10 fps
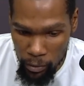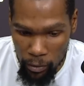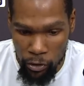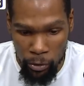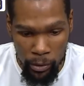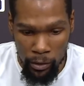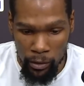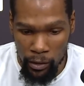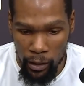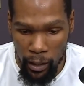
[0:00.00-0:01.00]
shooters,
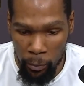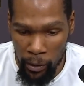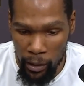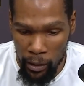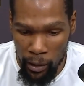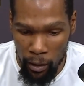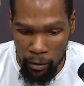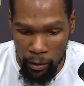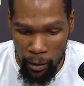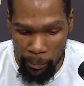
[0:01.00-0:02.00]
seeing how we can get our
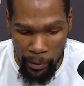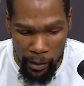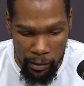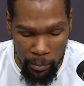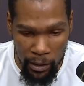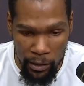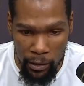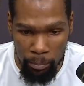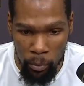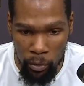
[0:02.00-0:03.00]
bigs some easy
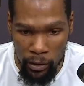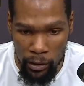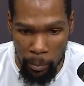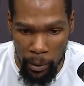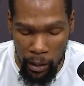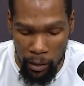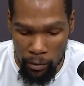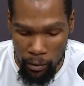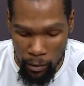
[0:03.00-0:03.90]
points in the paint.